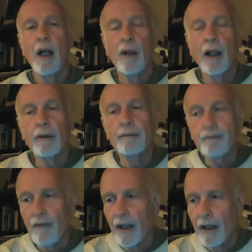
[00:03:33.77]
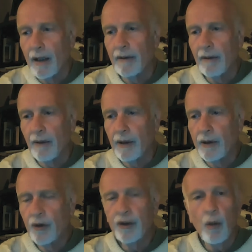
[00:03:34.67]
Well, I
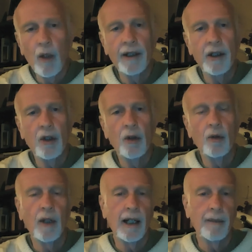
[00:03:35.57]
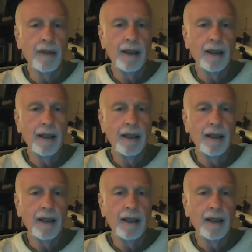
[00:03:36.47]
knew someone who uh,